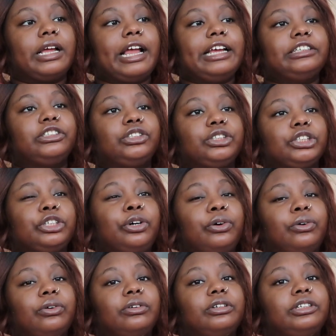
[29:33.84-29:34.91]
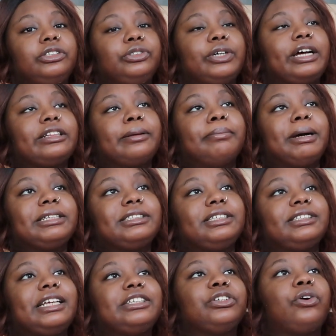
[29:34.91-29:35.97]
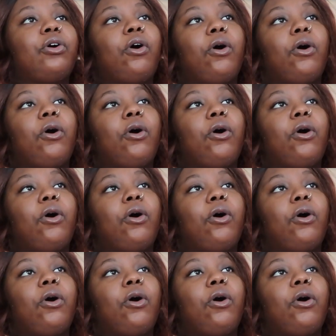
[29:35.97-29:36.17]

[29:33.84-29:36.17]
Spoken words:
and you got the mindset that you'll